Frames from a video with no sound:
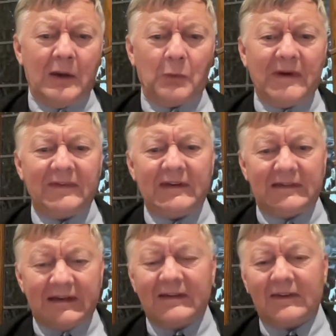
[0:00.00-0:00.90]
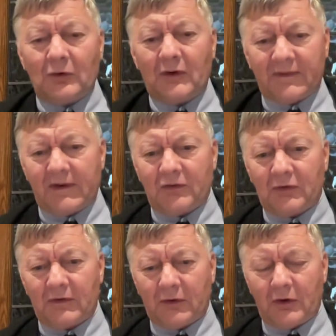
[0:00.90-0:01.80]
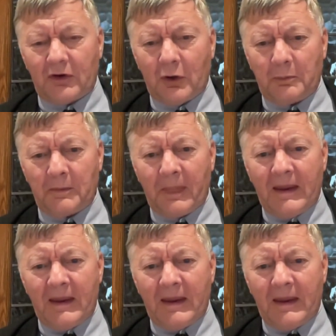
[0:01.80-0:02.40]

We see decentralization as the only hope.